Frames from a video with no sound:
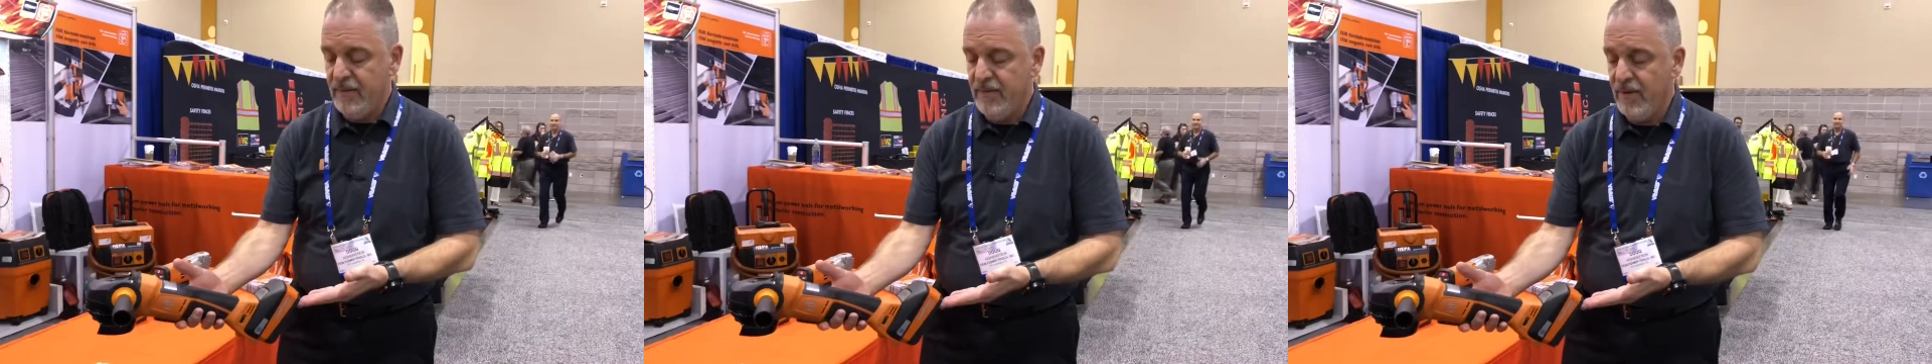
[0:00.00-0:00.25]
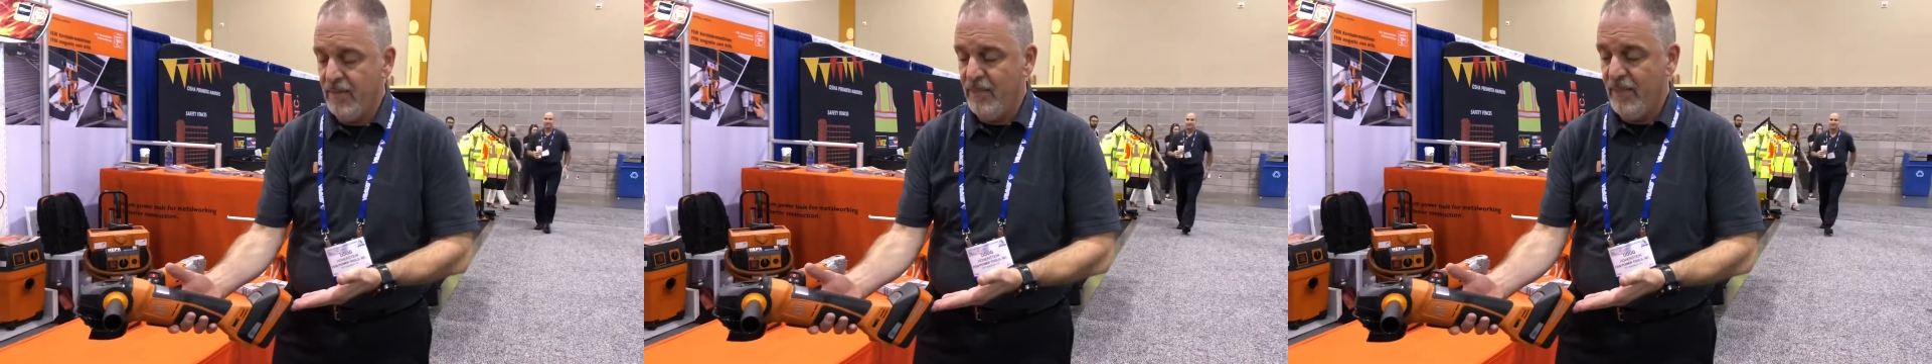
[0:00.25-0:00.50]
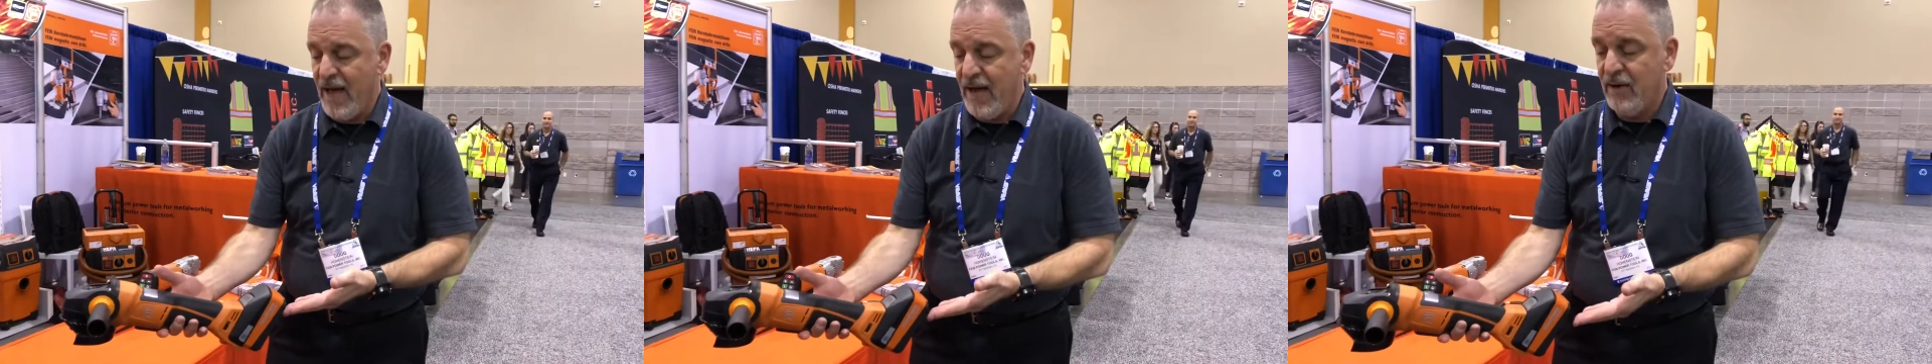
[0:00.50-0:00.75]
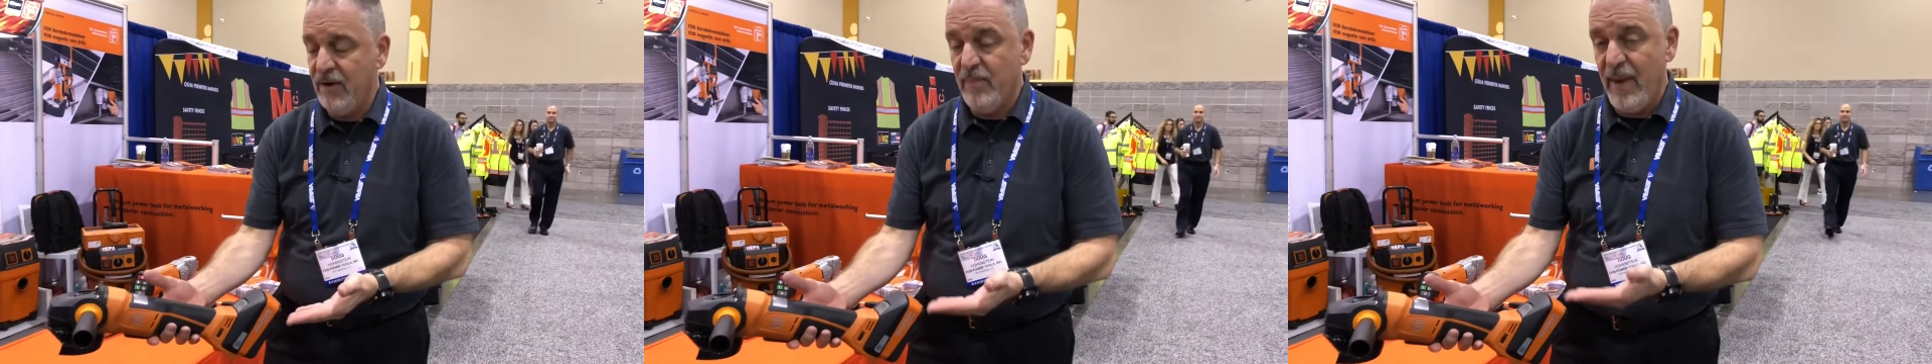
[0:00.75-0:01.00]
The
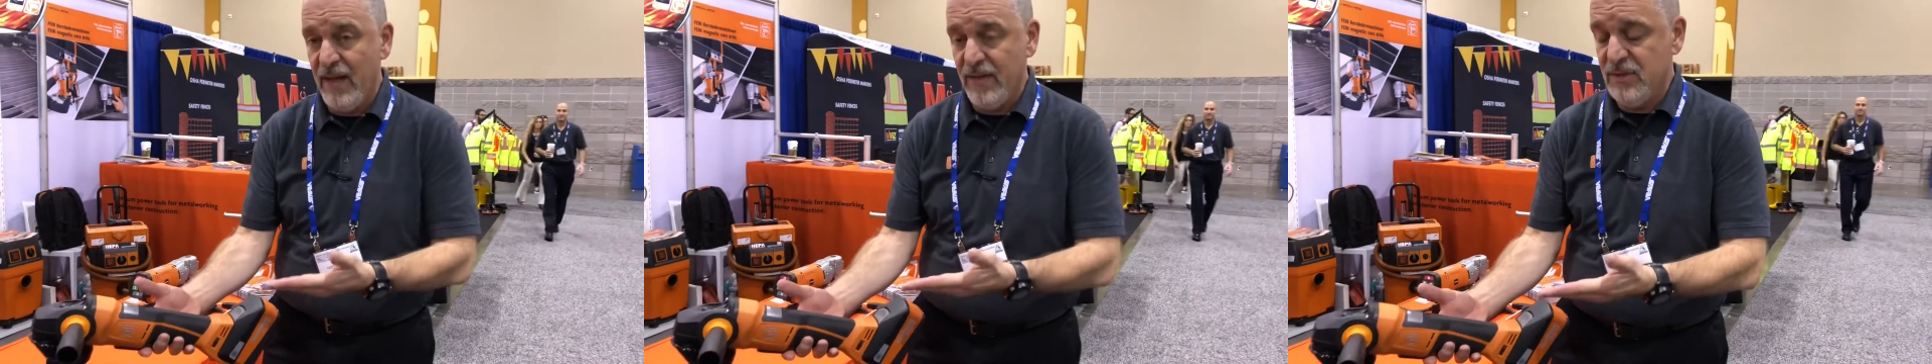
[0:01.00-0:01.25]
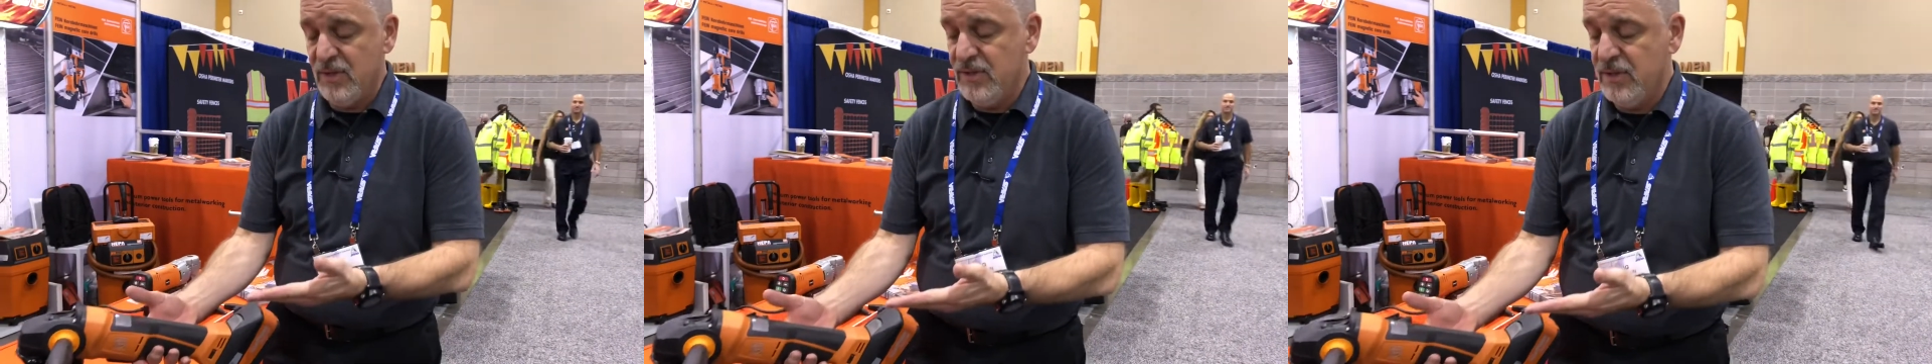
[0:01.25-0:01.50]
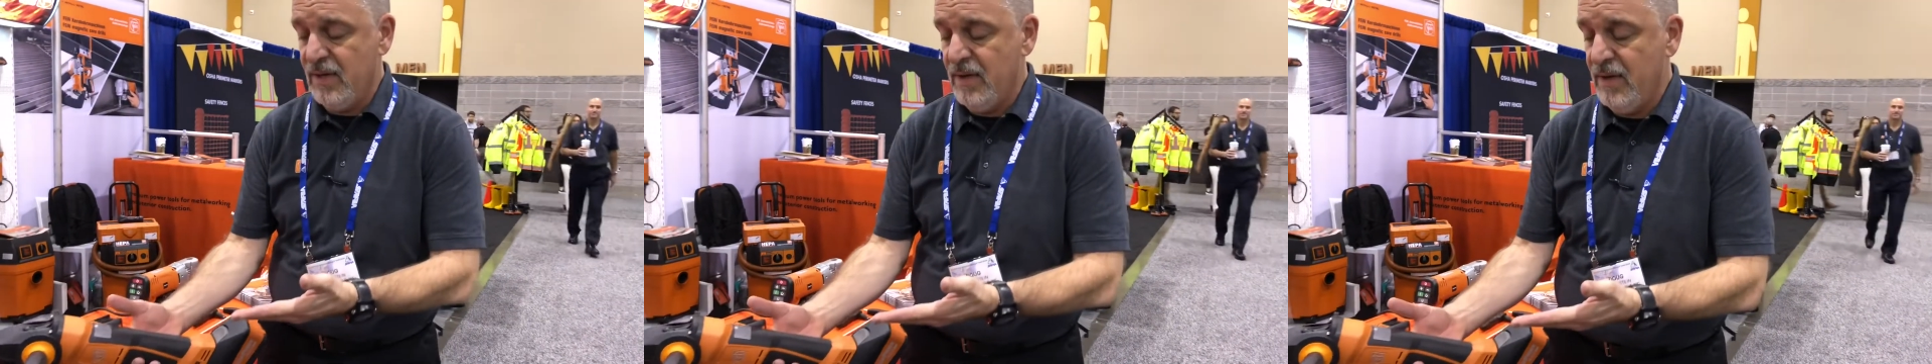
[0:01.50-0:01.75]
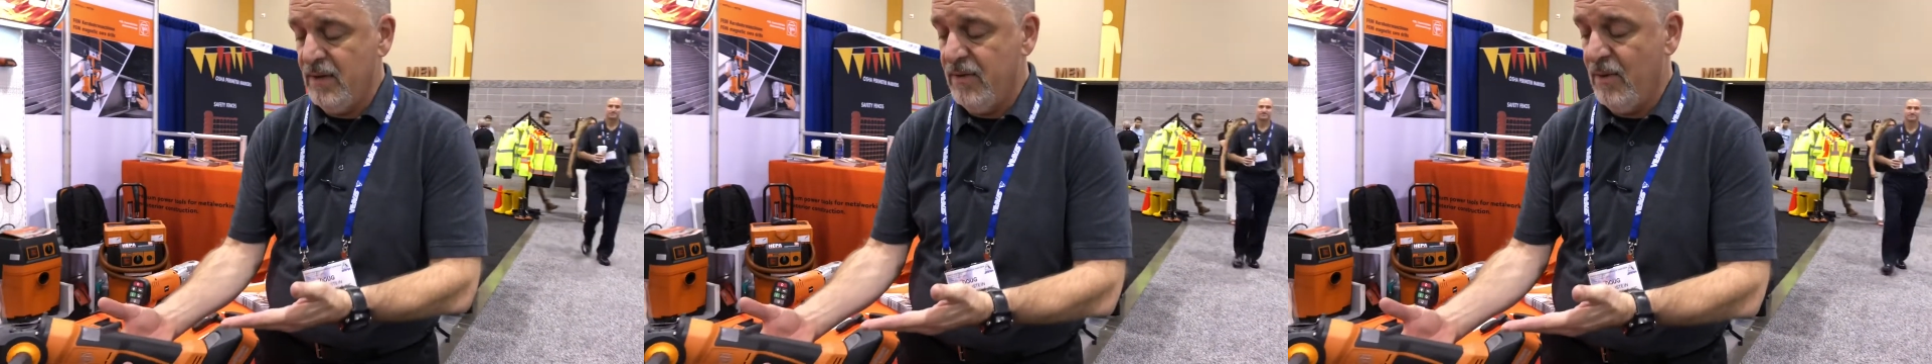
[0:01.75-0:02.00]
battery balances
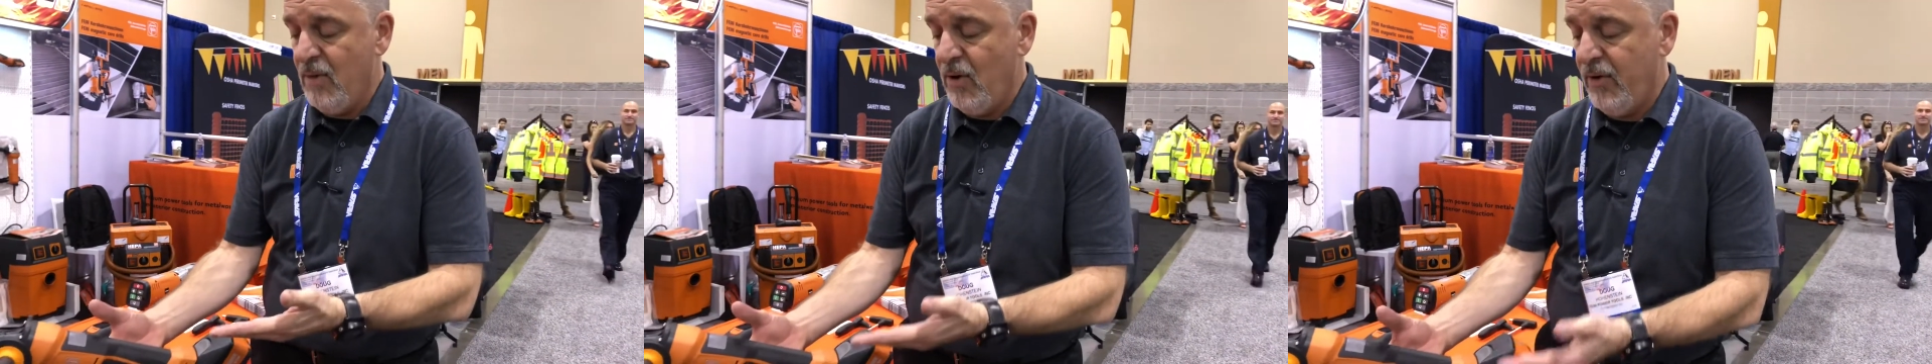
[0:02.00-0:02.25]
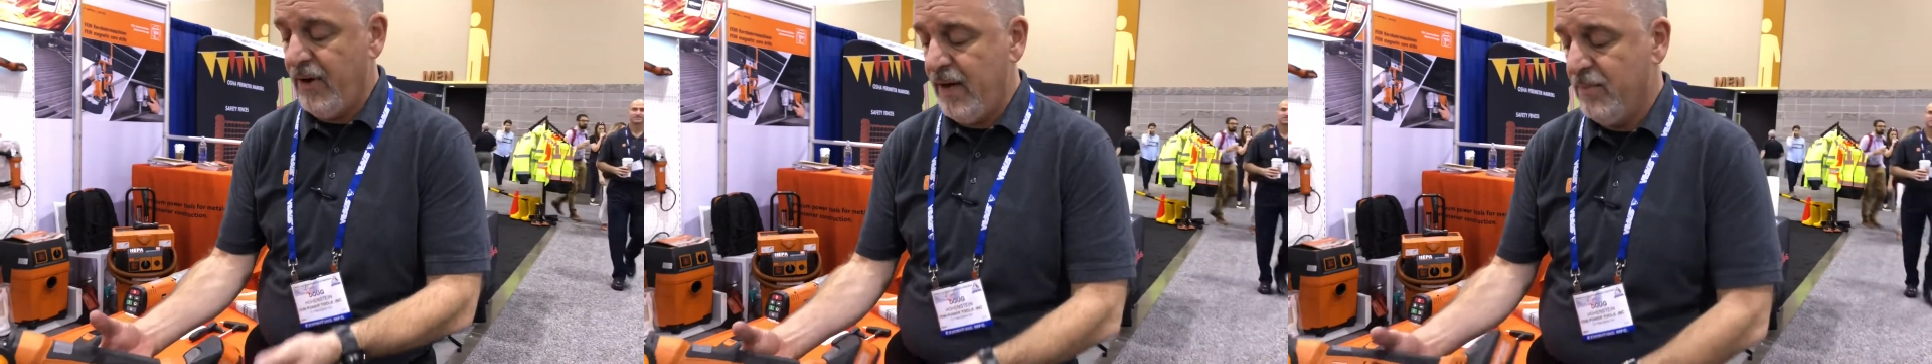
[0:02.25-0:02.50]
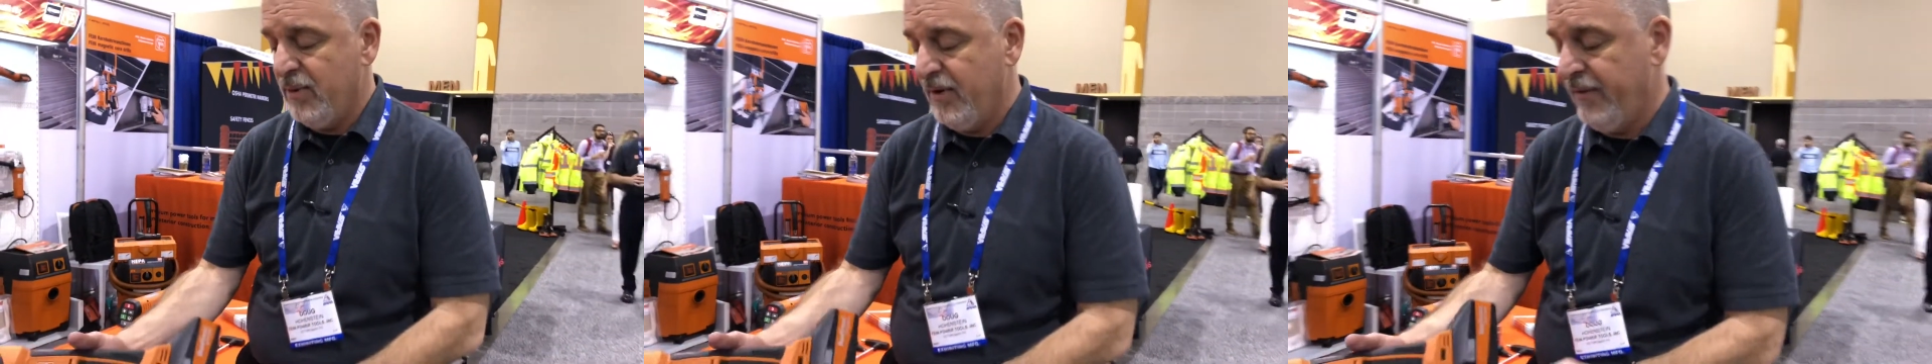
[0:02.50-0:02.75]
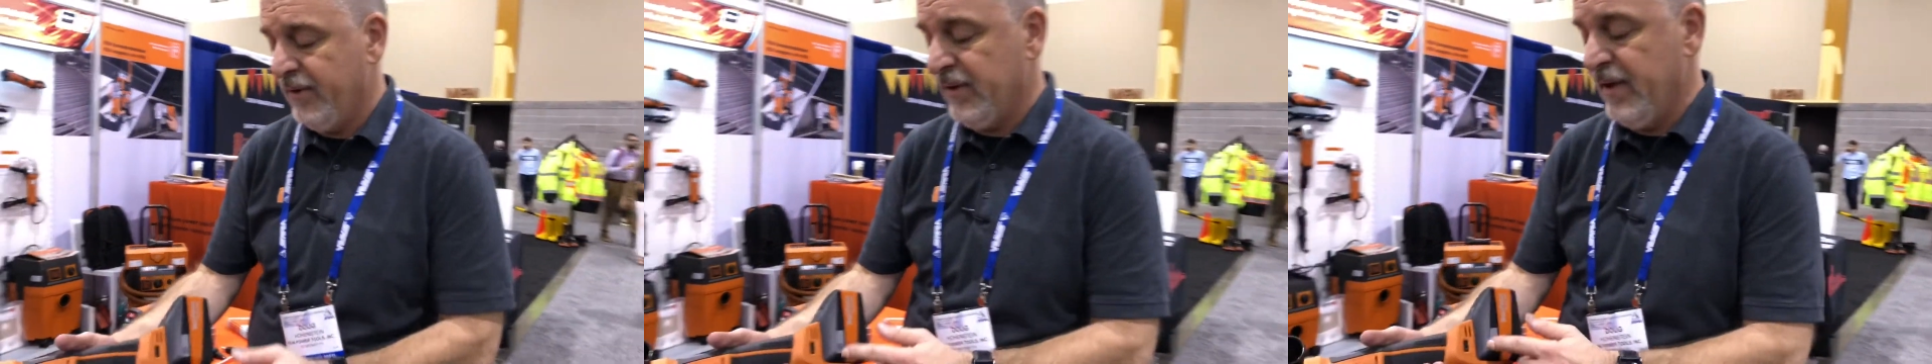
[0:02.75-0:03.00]
the motor head
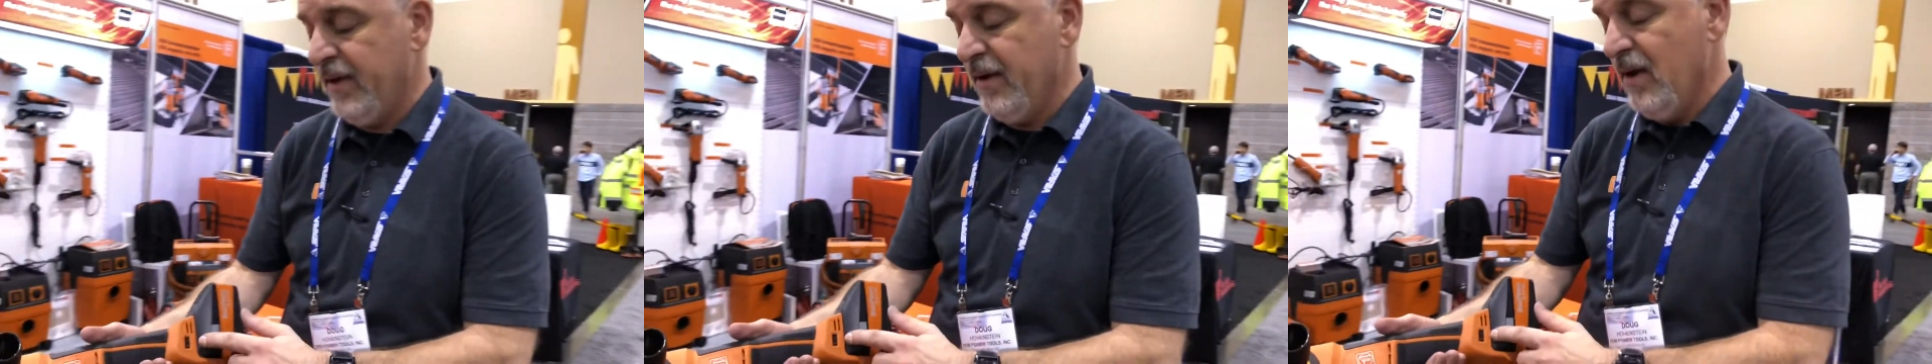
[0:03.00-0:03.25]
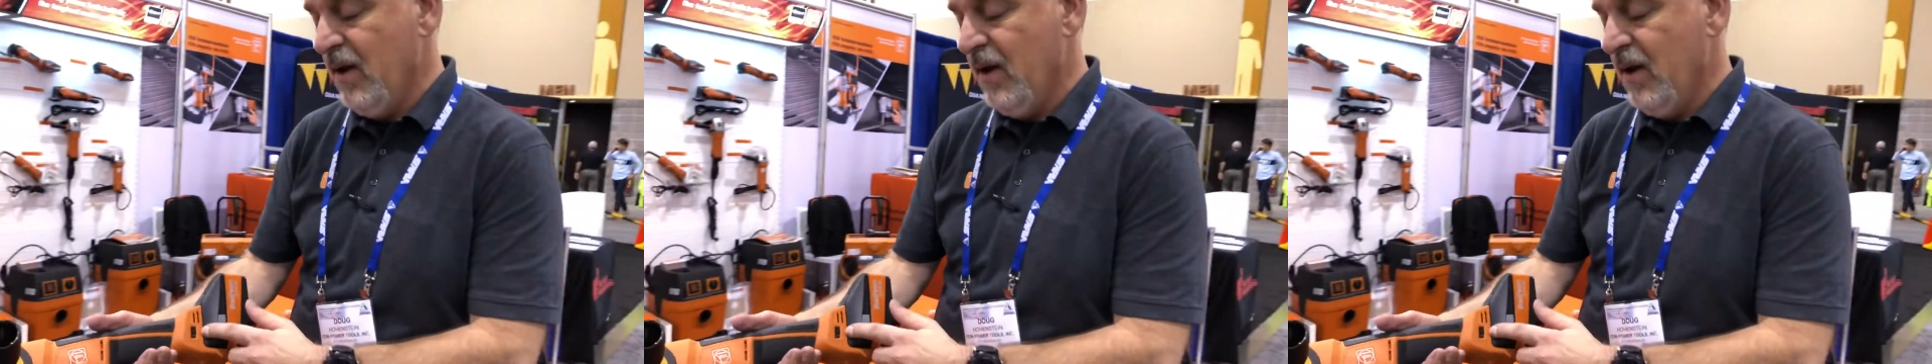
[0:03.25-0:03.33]
perfectly.